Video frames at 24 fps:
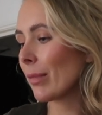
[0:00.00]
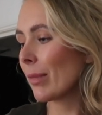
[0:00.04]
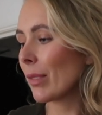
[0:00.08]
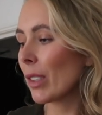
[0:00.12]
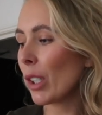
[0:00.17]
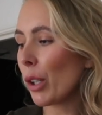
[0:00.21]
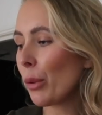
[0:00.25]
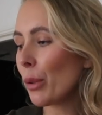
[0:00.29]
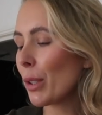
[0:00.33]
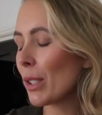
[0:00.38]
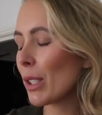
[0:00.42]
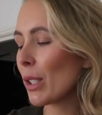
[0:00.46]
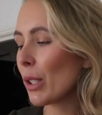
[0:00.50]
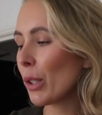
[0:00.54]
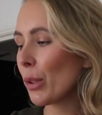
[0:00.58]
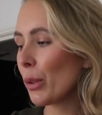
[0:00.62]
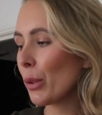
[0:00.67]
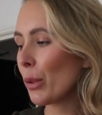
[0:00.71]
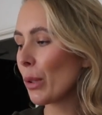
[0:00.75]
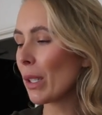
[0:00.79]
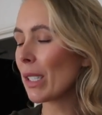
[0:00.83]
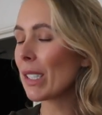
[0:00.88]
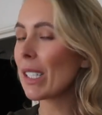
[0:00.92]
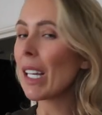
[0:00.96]
going
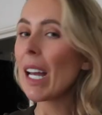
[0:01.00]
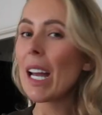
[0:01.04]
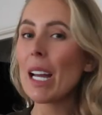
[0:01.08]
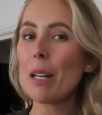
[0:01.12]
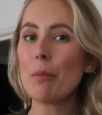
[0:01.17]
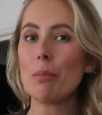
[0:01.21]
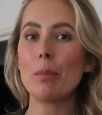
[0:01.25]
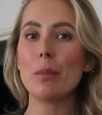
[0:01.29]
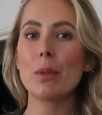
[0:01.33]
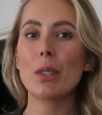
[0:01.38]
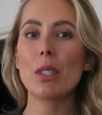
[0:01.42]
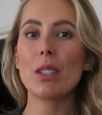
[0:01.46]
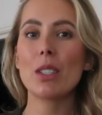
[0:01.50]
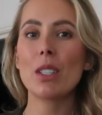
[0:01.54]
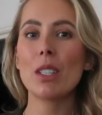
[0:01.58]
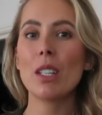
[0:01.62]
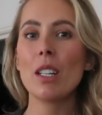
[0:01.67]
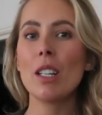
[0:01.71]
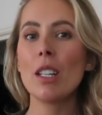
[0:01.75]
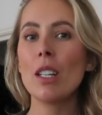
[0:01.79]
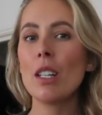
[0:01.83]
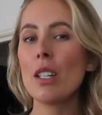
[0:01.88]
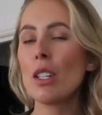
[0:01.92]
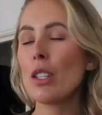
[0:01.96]
to attempt
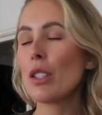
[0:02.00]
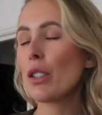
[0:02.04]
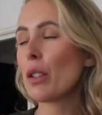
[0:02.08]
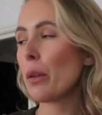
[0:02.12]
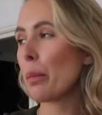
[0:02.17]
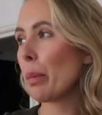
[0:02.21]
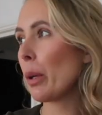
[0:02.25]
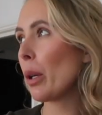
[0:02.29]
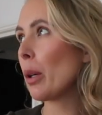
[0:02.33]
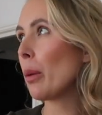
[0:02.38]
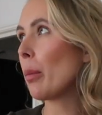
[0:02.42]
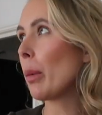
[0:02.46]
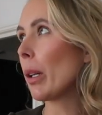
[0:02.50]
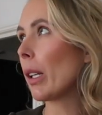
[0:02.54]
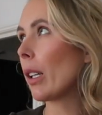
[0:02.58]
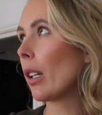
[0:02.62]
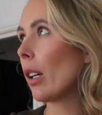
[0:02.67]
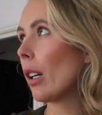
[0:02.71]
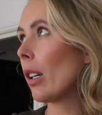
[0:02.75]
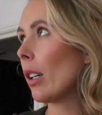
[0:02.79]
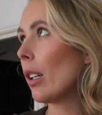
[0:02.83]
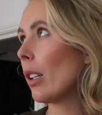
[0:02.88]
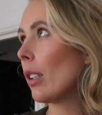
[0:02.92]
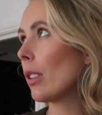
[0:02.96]
to put my
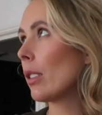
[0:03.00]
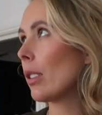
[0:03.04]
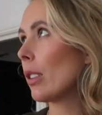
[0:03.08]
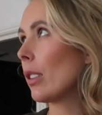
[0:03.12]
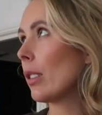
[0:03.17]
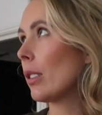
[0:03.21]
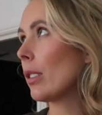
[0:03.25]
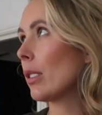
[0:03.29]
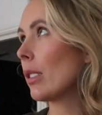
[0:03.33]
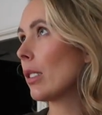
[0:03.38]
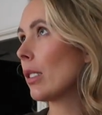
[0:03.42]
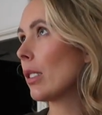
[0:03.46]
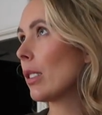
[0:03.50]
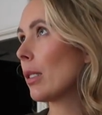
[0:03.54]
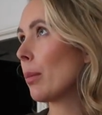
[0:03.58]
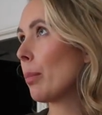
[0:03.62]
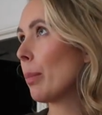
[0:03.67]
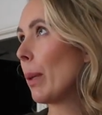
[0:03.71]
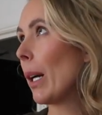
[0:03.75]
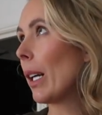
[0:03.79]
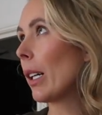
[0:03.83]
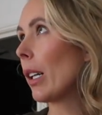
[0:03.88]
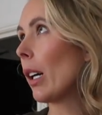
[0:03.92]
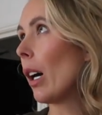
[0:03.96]
curtains
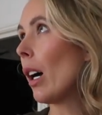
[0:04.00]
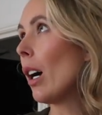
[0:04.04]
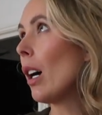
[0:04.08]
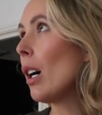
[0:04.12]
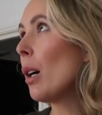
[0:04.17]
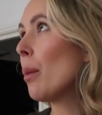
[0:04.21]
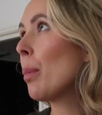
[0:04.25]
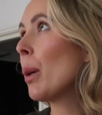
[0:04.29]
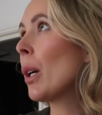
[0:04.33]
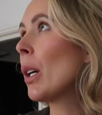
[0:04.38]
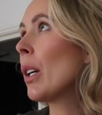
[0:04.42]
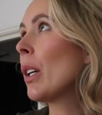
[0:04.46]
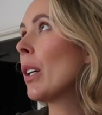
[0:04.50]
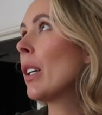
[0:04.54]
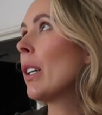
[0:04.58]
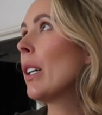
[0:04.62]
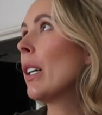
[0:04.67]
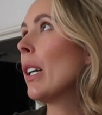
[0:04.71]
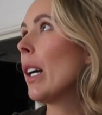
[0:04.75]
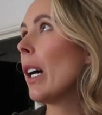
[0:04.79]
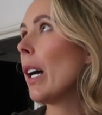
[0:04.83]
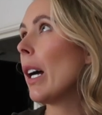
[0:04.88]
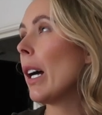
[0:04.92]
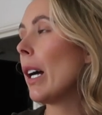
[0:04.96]
back up.
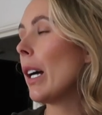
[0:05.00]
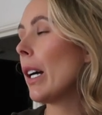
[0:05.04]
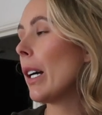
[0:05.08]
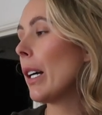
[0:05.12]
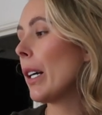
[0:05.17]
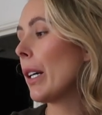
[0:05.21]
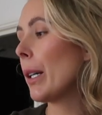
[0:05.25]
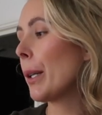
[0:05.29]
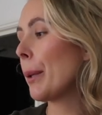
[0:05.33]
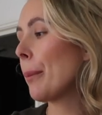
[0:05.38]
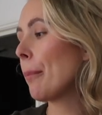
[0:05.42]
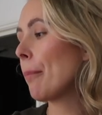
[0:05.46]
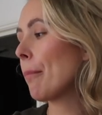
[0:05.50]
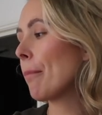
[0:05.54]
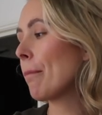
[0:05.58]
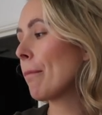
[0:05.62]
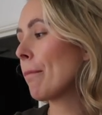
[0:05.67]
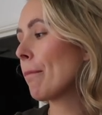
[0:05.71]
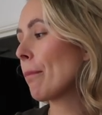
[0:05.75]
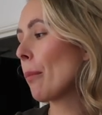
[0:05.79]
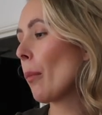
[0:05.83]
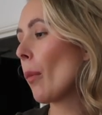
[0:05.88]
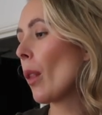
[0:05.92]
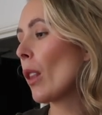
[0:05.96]

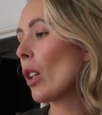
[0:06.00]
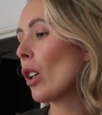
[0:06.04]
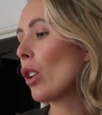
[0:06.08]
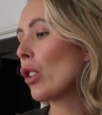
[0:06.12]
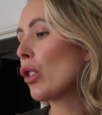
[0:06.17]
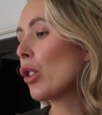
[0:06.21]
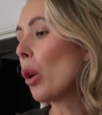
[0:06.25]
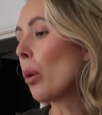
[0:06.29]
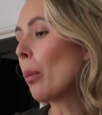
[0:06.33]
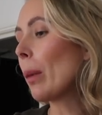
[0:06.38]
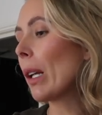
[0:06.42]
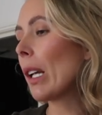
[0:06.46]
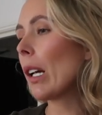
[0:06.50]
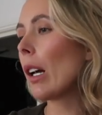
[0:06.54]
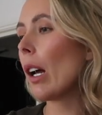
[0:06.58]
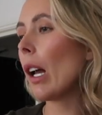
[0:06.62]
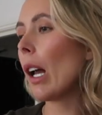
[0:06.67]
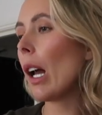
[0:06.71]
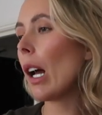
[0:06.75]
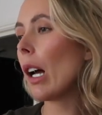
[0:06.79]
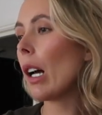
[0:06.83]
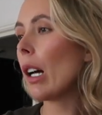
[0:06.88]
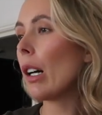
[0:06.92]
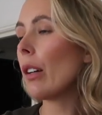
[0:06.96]
Um, normally I
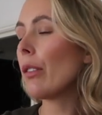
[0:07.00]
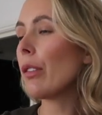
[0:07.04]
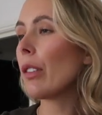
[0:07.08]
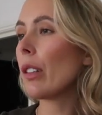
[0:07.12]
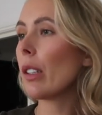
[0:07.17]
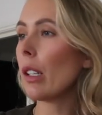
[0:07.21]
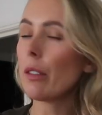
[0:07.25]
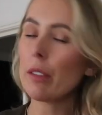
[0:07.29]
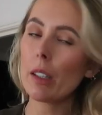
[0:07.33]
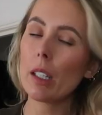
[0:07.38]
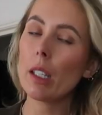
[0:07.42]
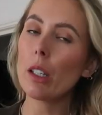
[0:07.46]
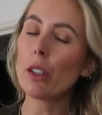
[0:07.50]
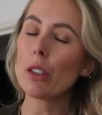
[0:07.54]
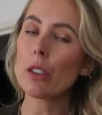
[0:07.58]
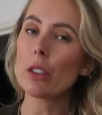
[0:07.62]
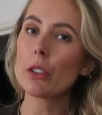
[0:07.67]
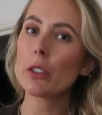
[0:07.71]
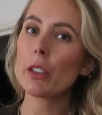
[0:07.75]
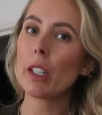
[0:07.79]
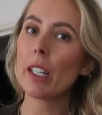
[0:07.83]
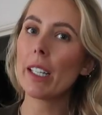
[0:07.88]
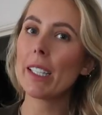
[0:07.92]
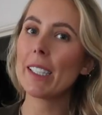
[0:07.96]
have lovely
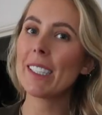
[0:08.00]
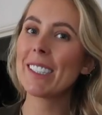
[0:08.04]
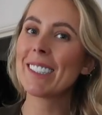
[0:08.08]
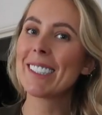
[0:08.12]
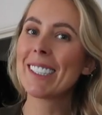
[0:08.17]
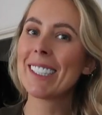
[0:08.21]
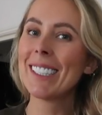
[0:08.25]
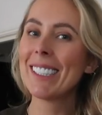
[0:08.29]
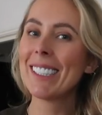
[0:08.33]
Lauren Grace